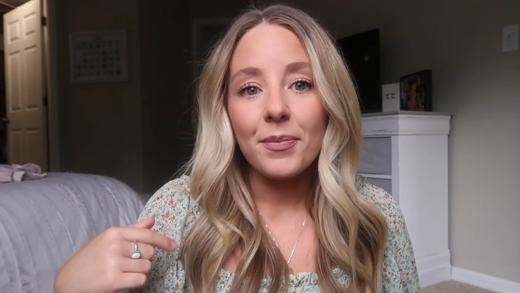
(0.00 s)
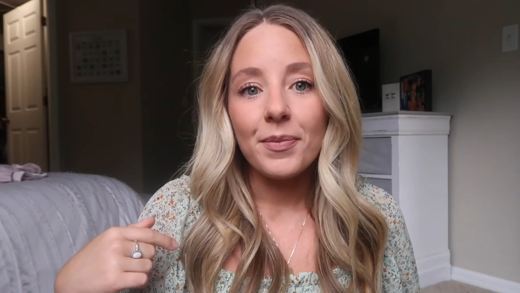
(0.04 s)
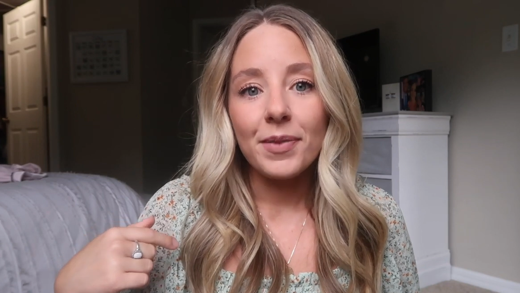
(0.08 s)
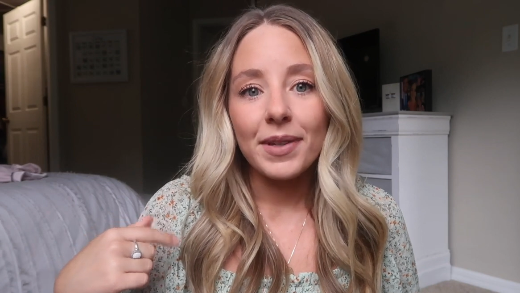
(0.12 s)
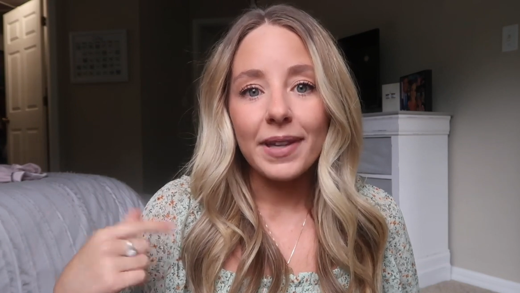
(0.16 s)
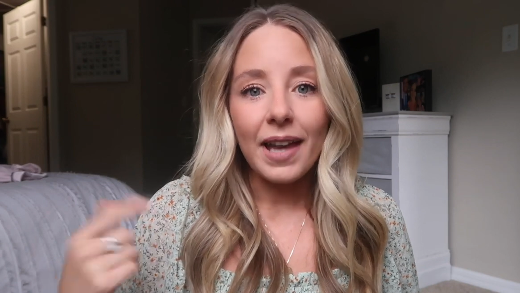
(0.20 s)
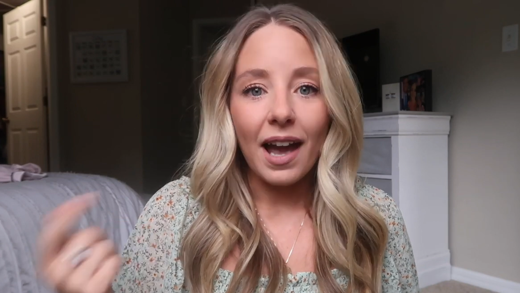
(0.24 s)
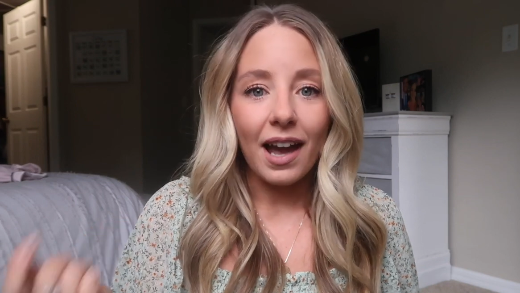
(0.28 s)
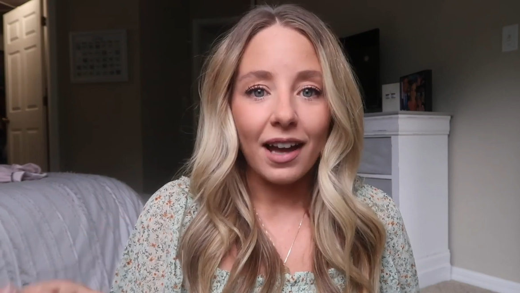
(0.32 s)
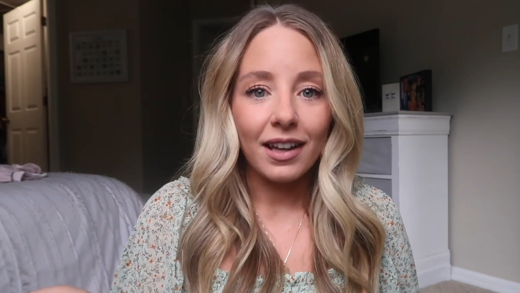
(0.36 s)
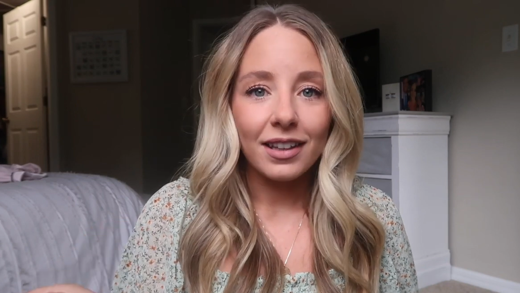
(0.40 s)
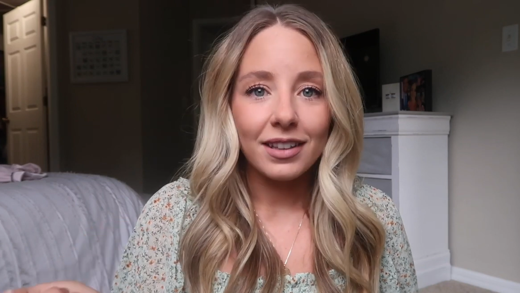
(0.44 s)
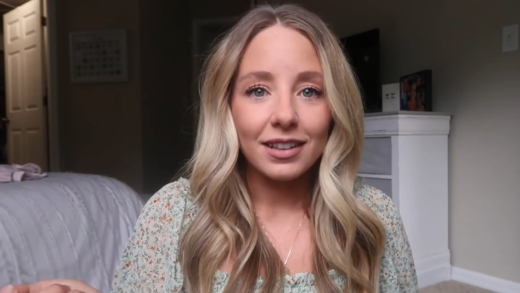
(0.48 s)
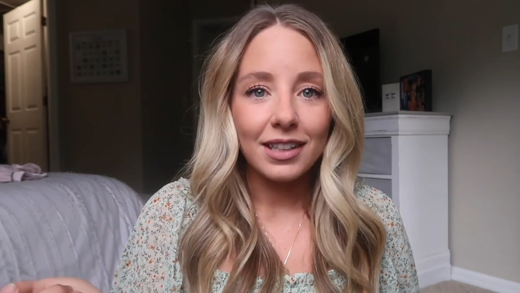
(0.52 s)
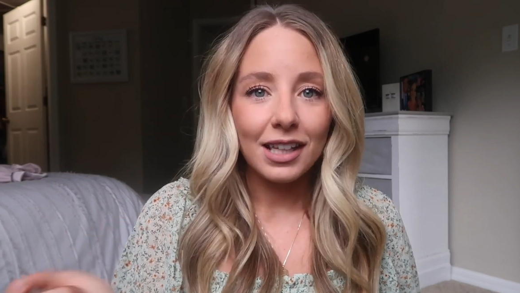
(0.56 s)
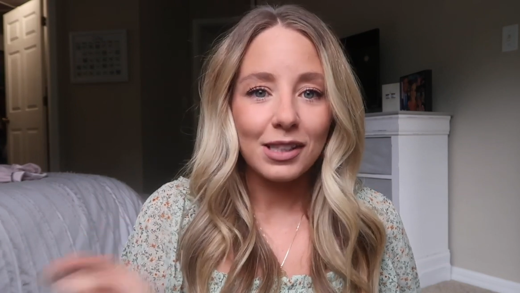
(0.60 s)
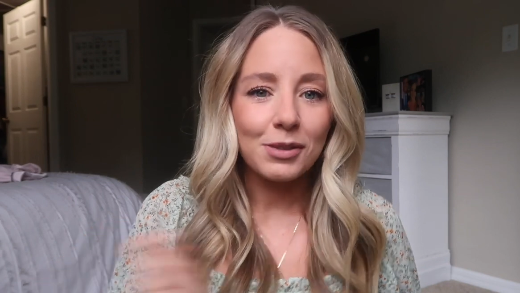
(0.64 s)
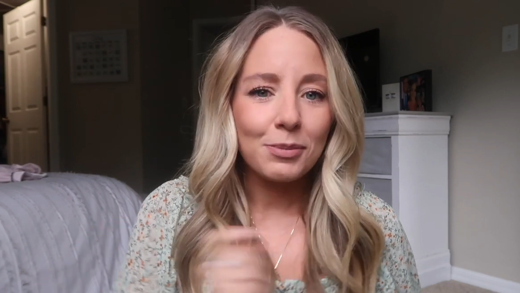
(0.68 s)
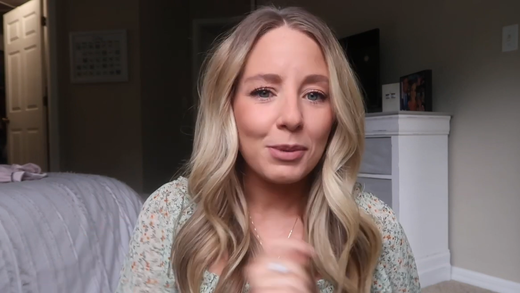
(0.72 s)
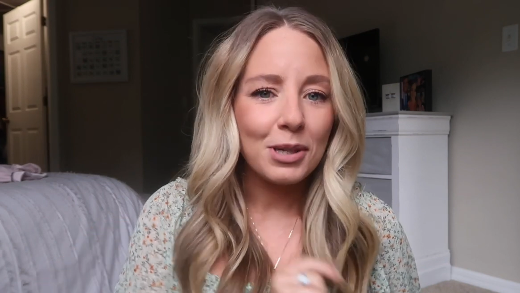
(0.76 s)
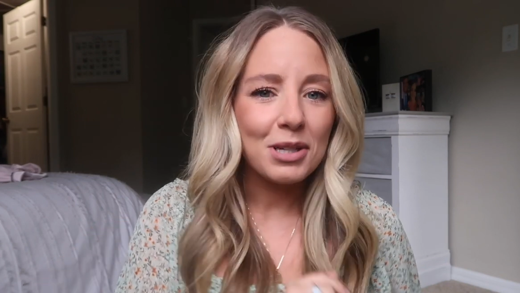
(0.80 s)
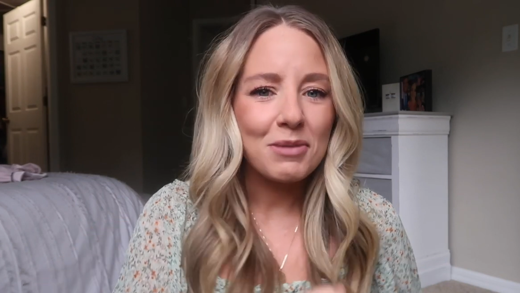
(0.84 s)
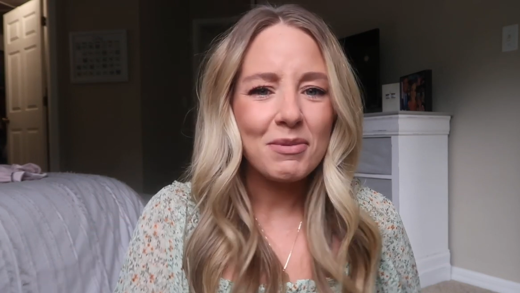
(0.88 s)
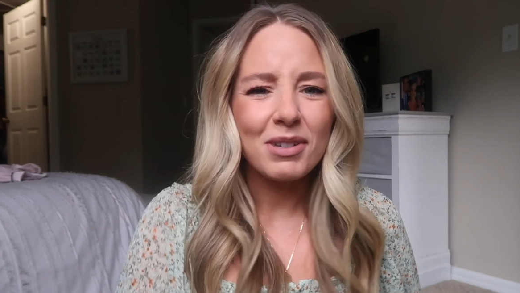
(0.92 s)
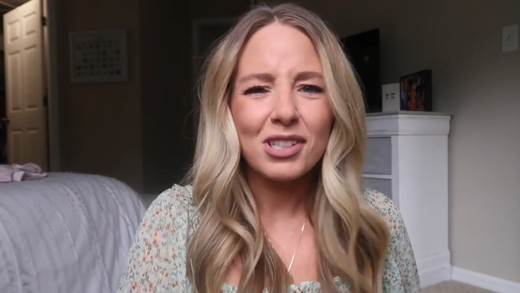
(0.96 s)
Yeah, that's
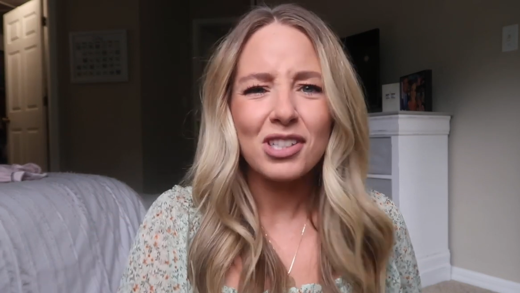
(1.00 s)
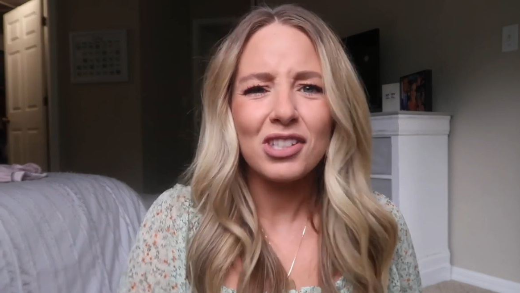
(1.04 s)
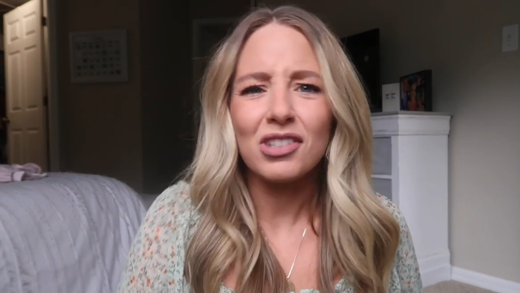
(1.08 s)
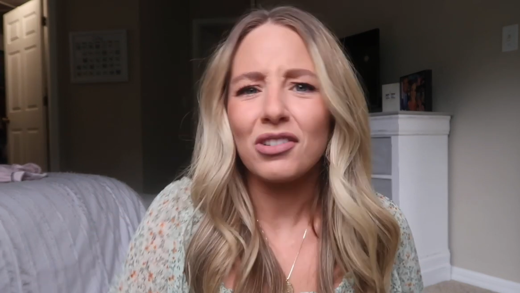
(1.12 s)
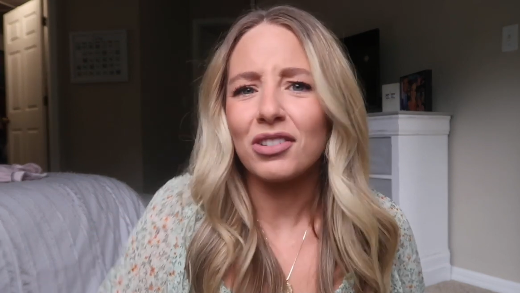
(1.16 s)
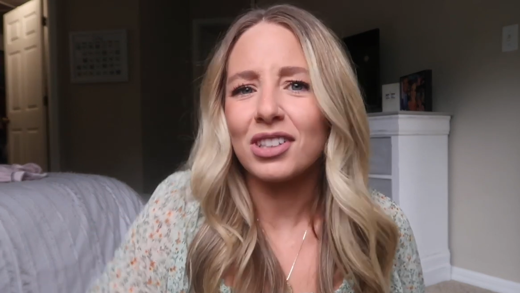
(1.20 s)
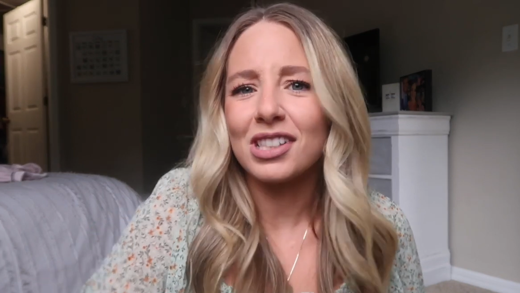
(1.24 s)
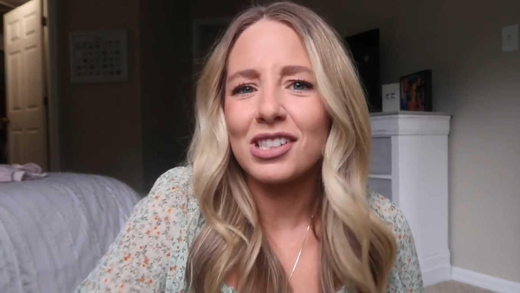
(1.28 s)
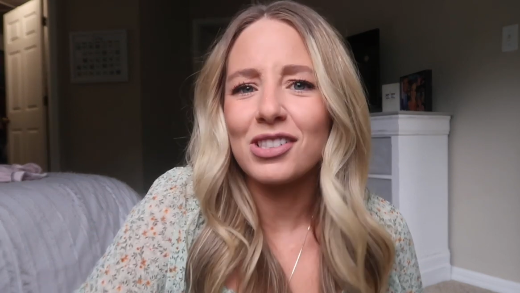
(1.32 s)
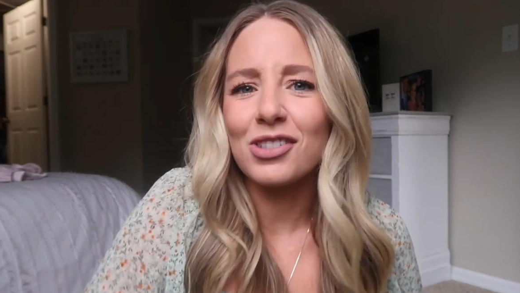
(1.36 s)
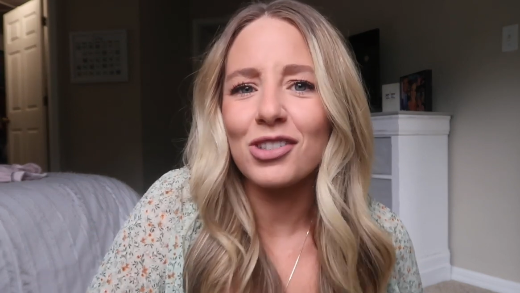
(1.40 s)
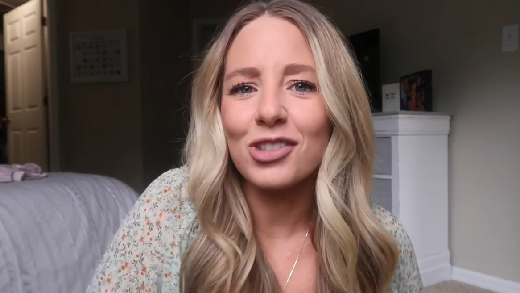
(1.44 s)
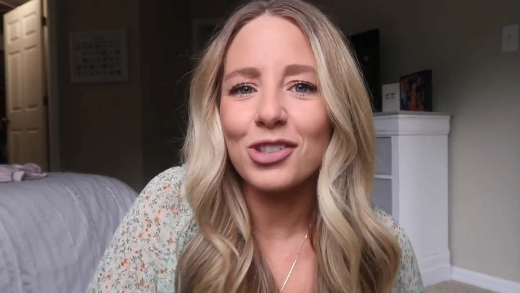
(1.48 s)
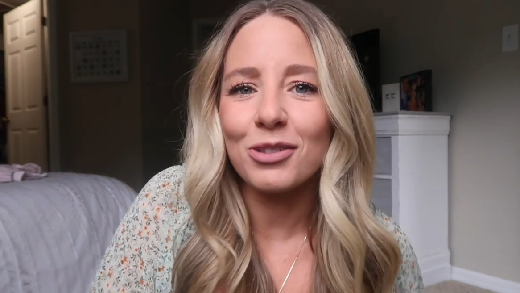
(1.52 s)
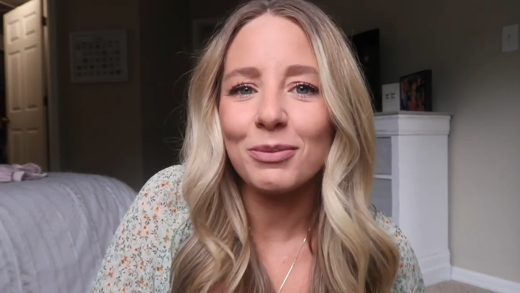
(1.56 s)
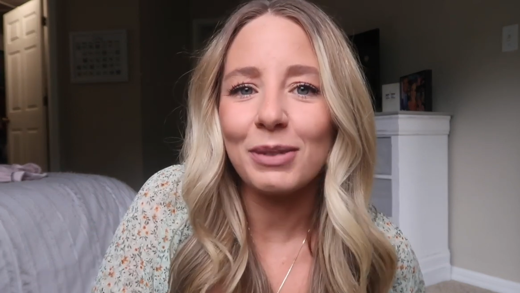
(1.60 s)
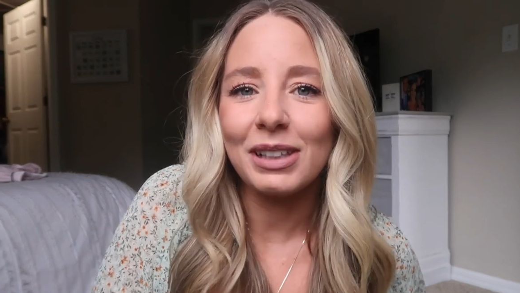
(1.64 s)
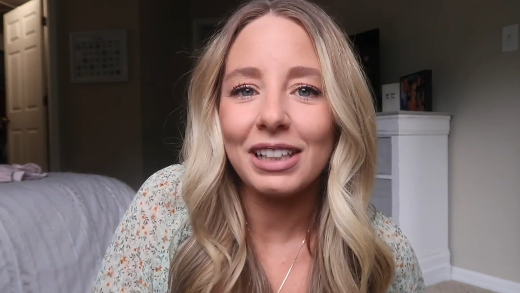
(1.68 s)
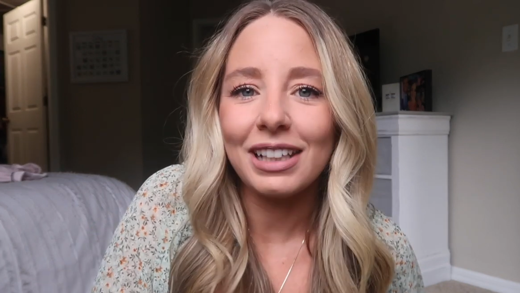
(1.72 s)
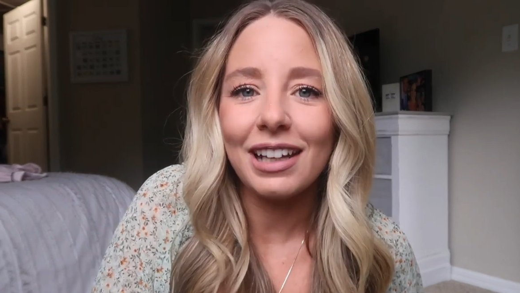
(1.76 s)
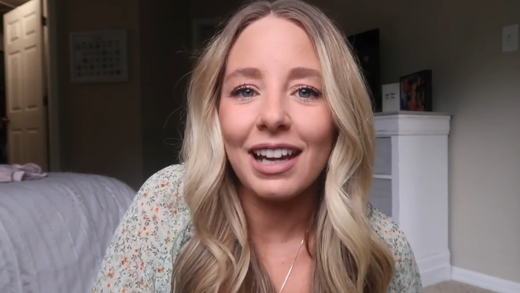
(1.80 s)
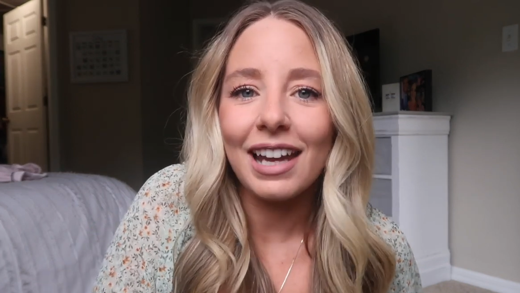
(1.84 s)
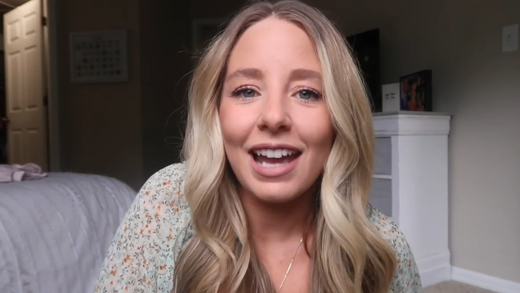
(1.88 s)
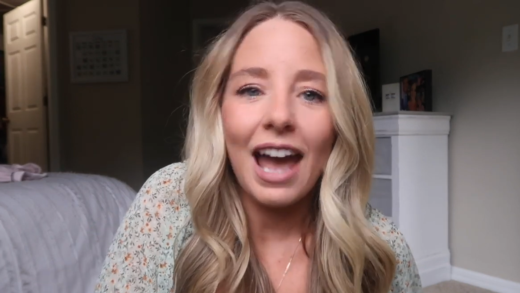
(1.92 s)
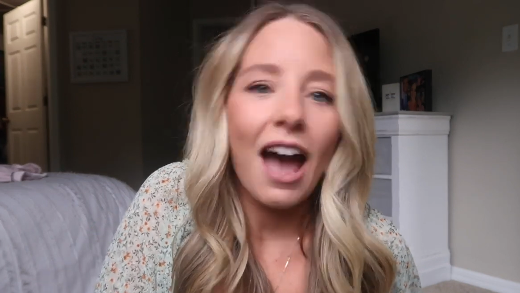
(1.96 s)
pretty much the only social
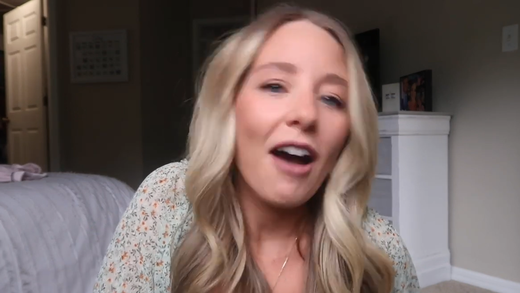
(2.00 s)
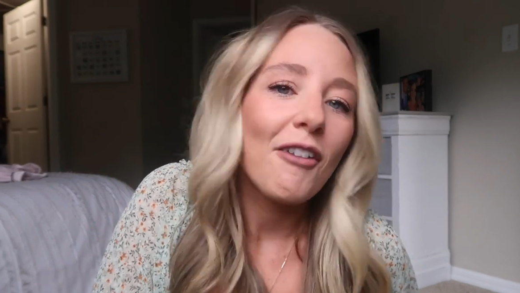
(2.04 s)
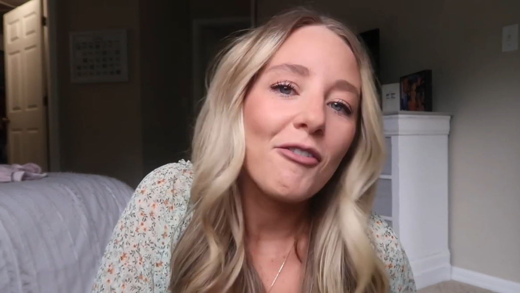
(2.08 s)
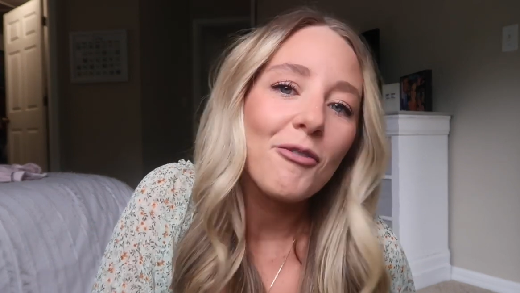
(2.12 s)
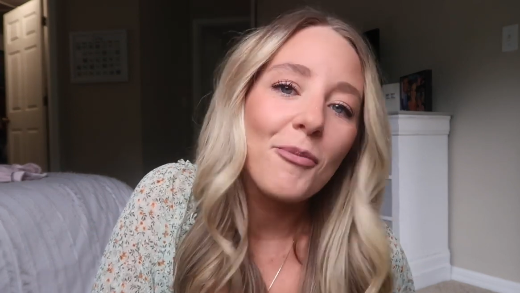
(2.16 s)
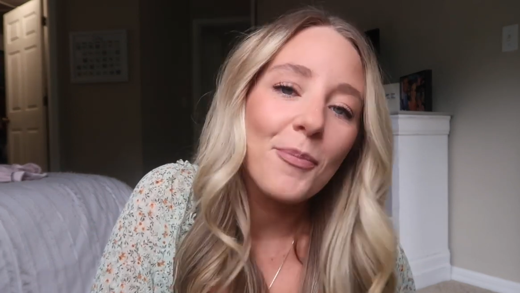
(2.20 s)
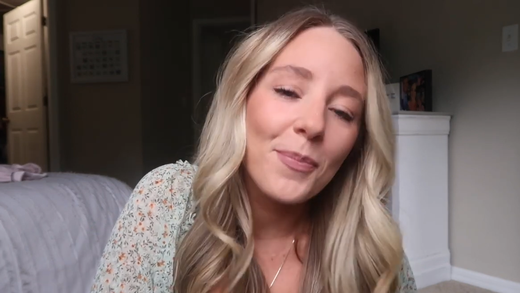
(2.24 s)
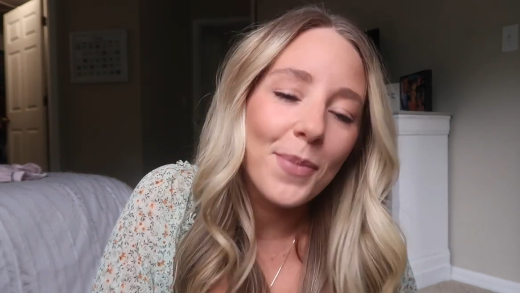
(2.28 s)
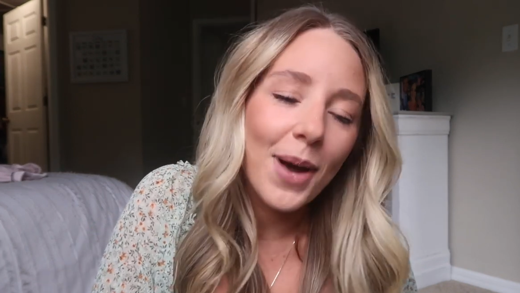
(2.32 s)
media I have.